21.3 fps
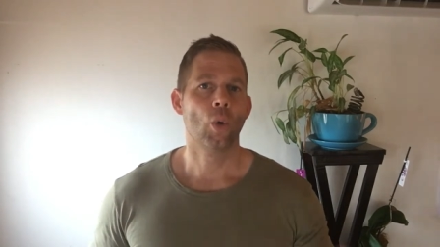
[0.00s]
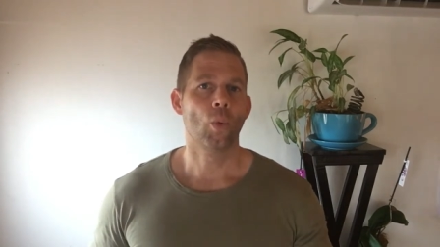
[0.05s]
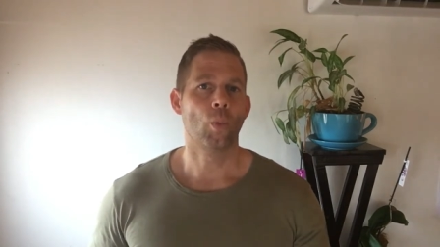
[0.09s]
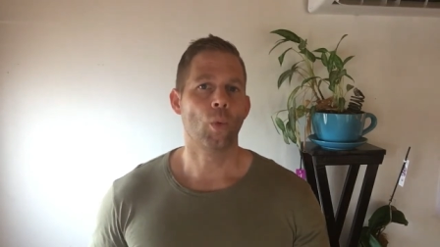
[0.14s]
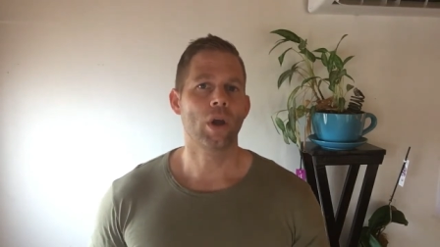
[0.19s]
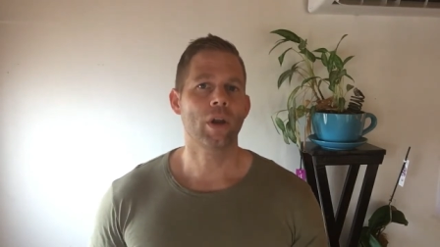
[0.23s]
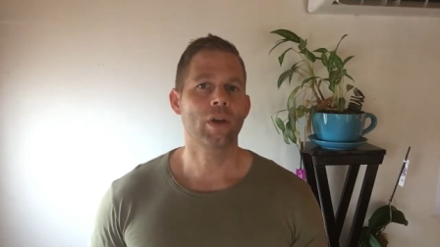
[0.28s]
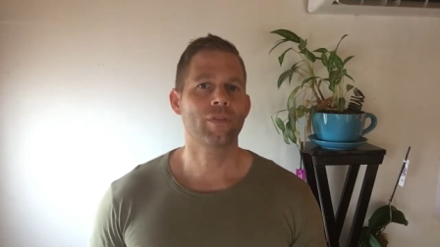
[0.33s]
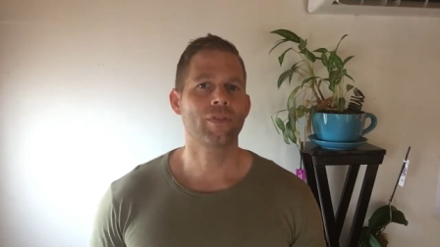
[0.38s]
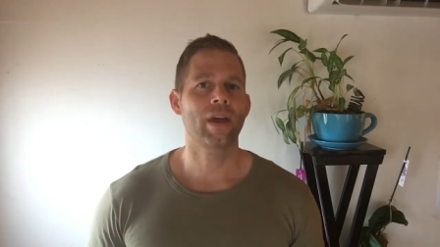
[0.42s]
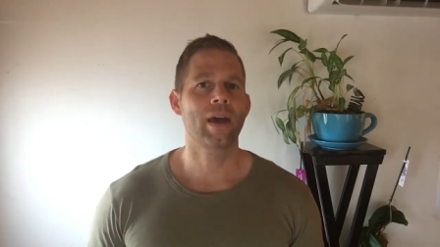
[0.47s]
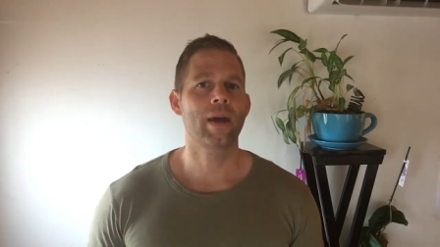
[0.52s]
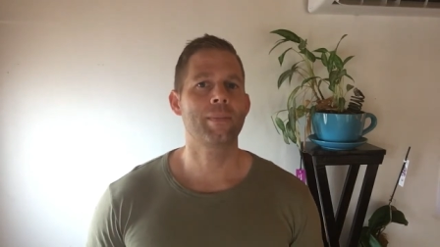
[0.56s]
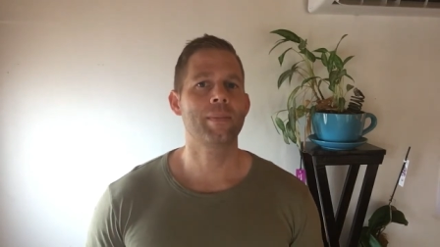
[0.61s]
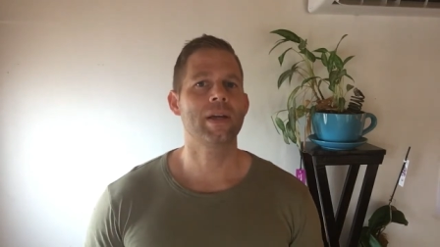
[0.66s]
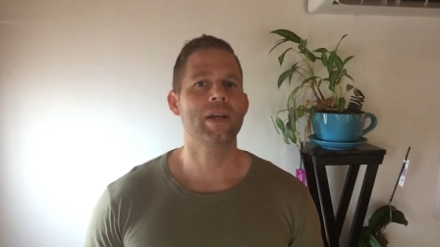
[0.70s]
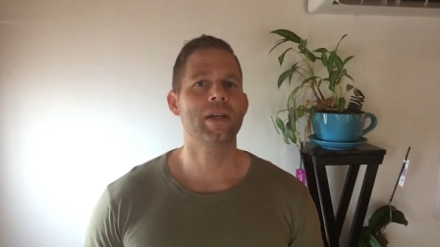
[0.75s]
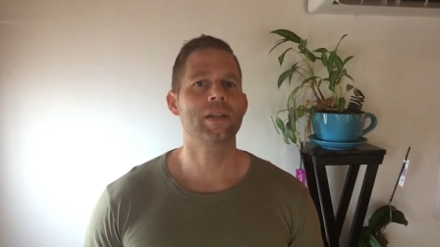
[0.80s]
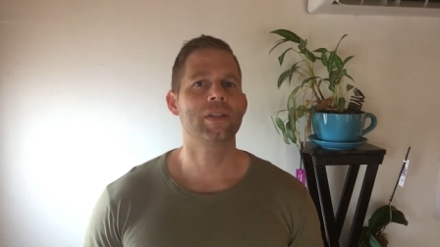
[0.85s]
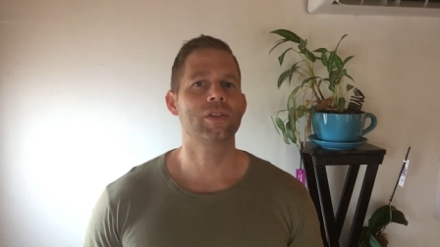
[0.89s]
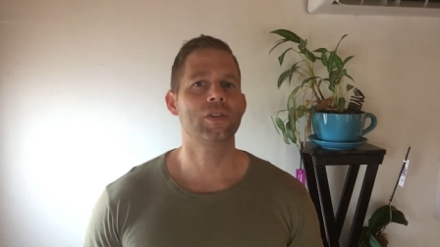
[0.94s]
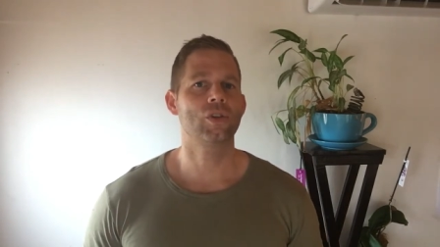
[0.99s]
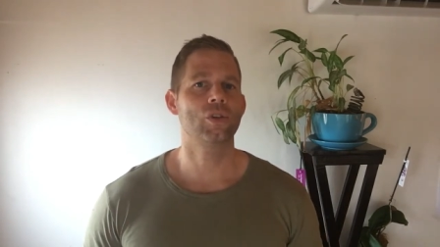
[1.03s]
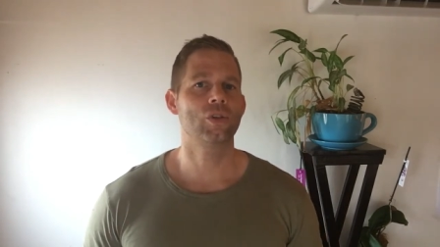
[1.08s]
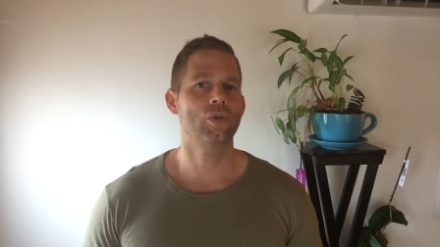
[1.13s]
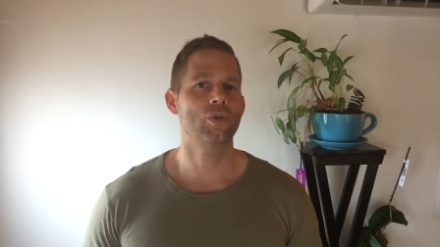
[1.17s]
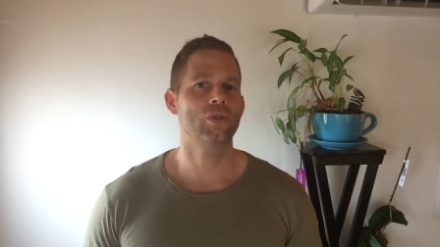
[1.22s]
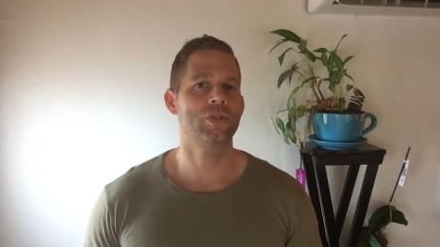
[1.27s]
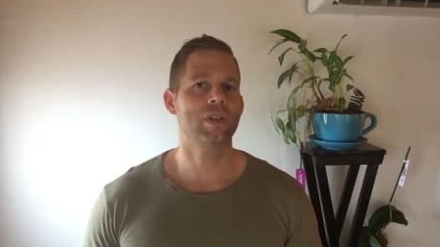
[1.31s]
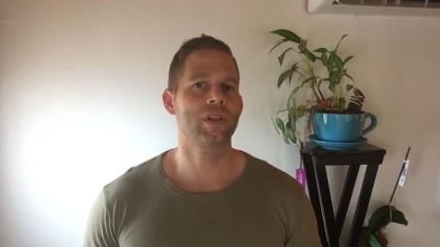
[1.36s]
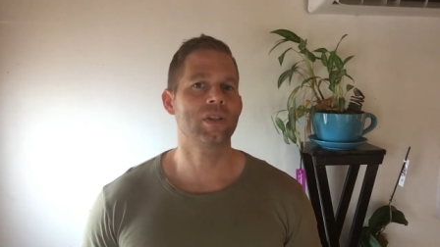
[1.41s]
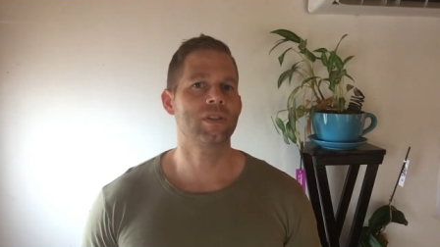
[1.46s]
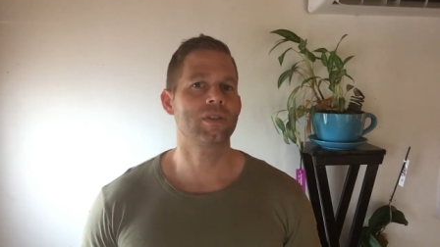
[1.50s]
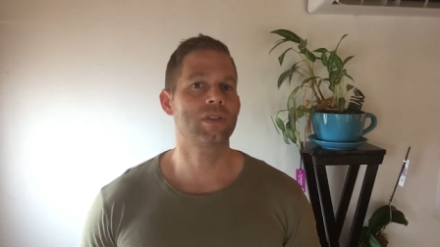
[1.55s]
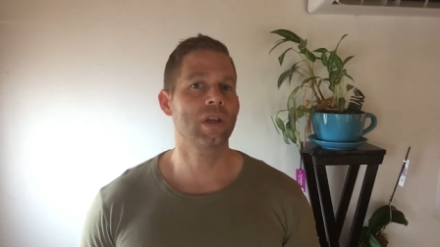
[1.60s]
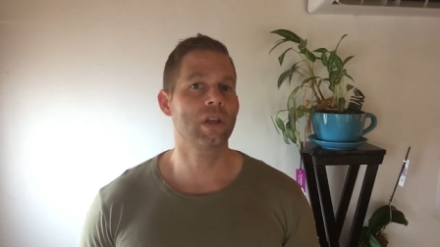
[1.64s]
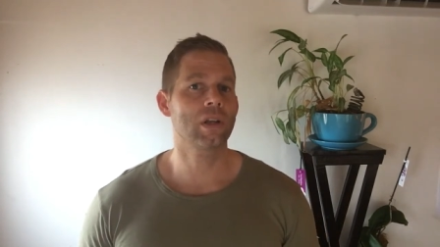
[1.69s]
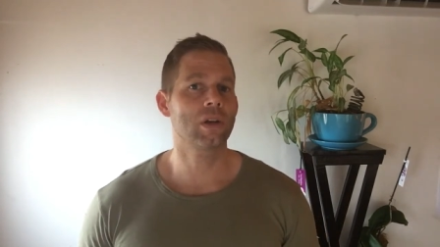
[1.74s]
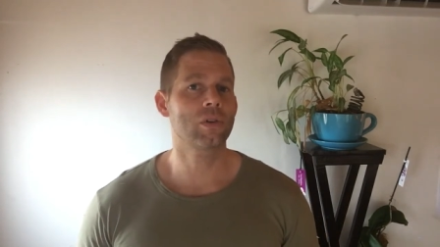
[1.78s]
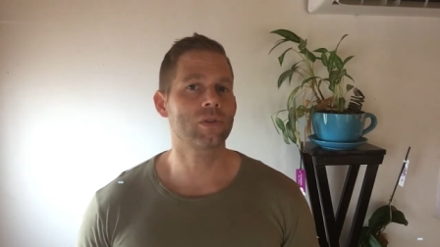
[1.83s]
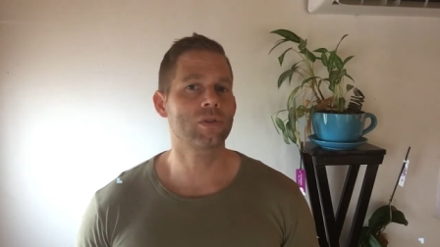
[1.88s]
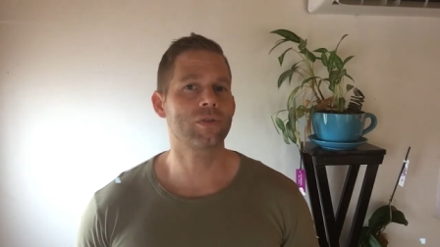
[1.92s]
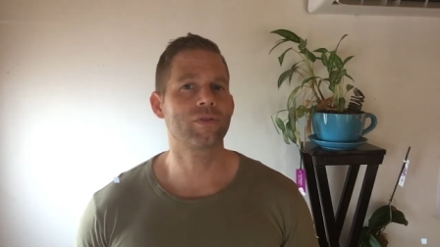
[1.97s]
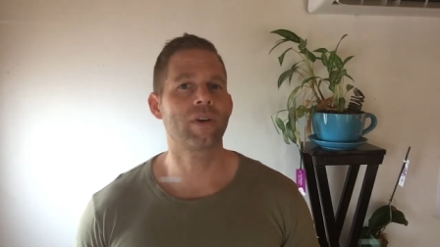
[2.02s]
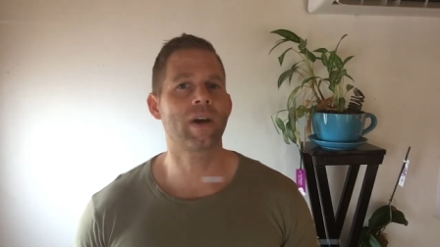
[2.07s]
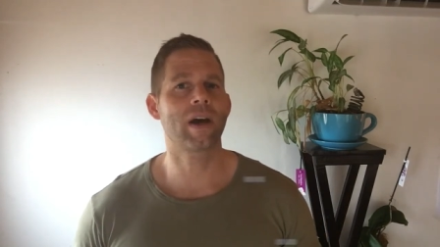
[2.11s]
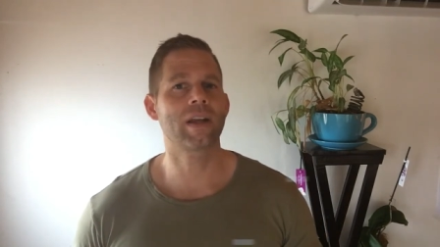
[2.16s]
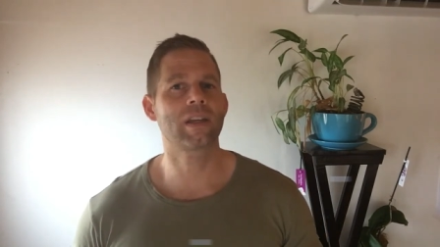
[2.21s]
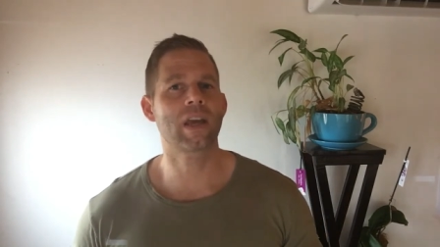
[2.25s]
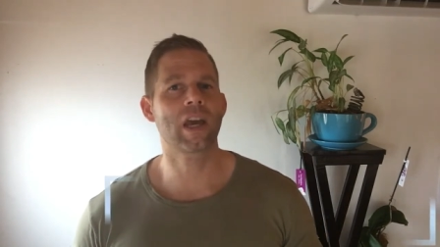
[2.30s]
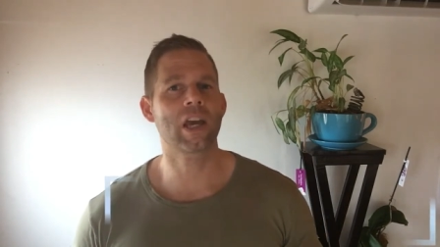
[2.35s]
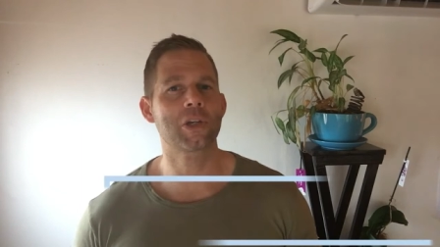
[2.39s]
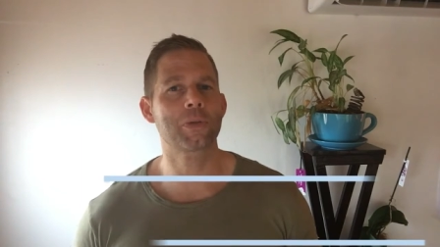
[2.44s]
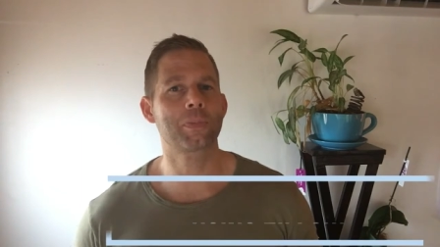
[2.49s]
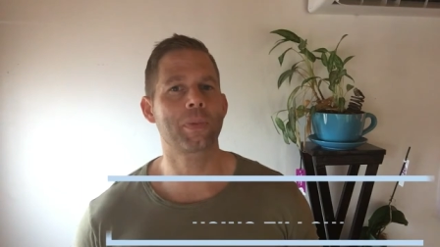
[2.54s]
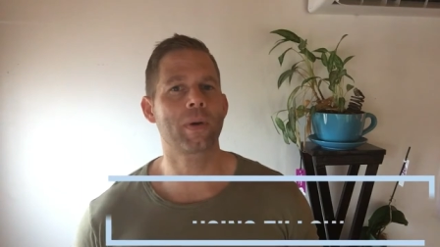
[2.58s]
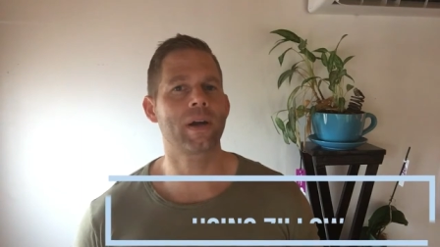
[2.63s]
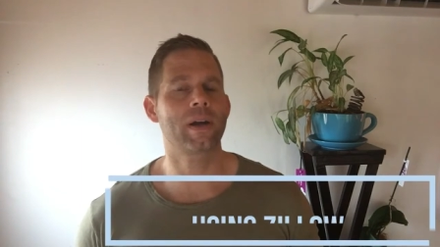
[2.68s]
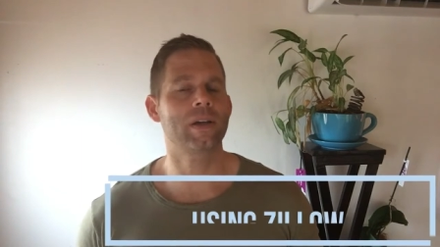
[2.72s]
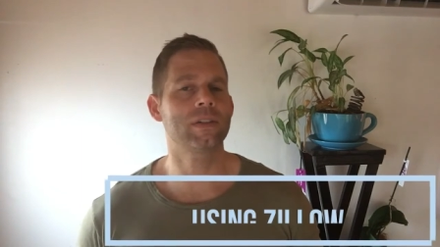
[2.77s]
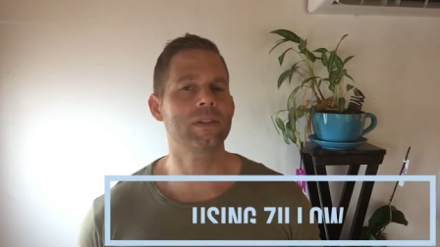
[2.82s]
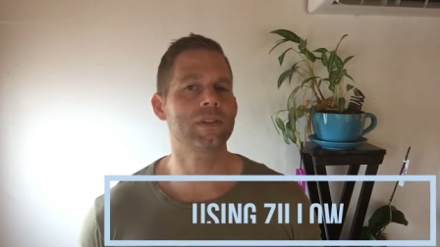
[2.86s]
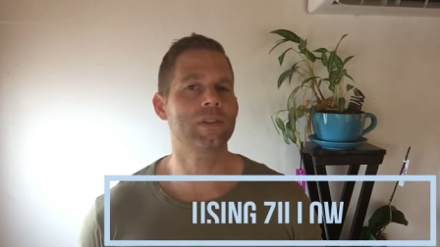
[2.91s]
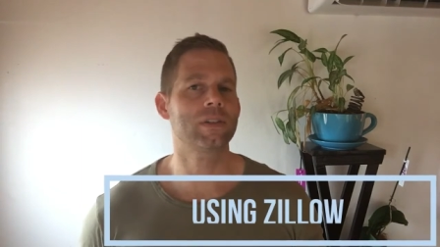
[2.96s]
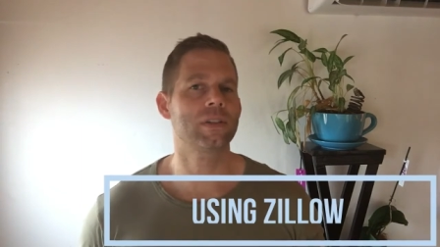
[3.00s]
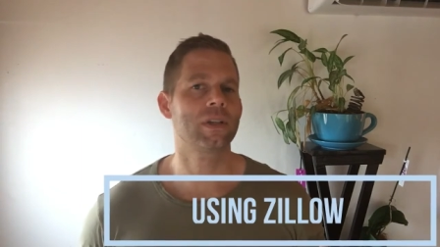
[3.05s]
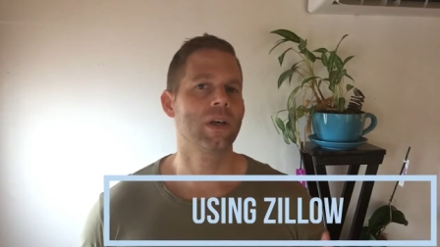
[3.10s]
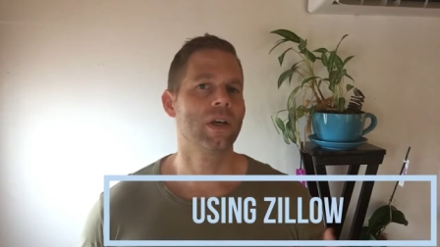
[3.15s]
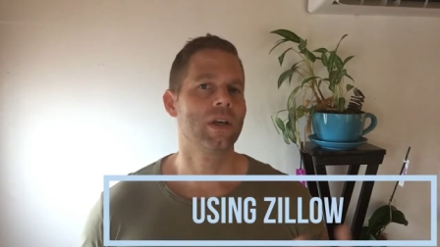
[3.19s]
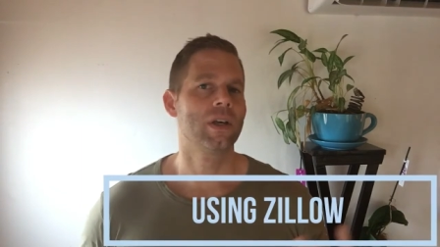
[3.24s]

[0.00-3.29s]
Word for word: One of them is using Zillow to find cash buyers.